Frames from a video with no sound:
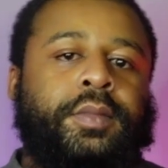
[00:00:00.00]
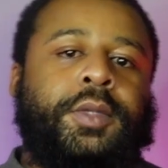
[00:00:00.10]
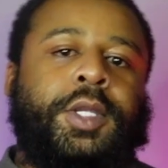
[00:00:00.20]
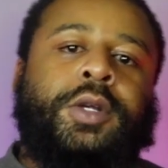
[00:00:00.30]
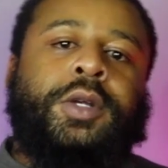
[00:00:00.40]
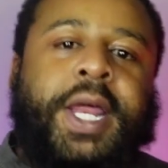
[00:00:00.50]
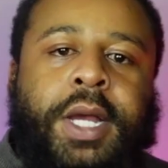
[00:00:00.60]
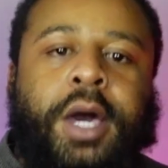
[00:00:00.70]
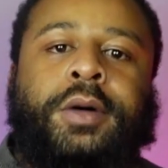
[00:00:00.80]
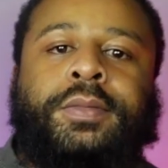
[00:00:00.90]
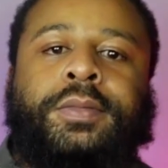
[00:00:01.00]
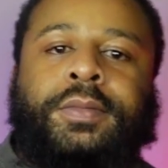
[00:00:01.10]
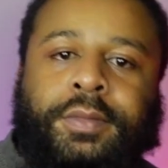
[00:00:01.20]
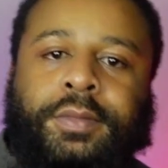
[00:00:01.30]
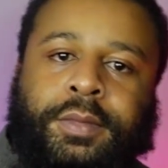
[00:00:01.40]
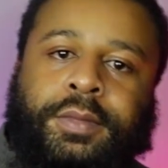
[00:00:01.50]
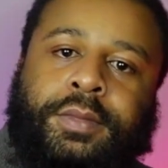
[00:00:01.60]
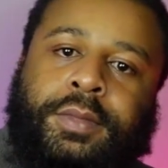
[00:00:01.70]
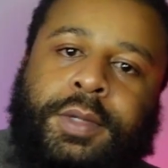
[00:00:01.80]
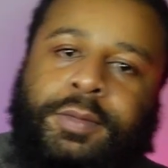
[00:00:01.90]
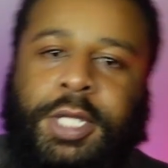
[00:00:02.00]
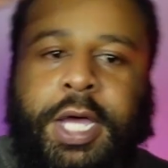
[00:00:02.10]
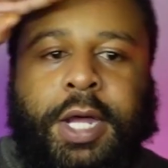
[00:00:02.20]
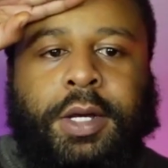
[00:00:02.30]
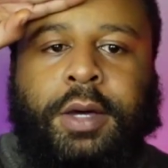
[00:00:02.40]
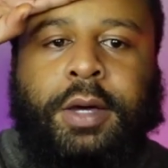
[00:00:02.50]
On that note, I'm signing out.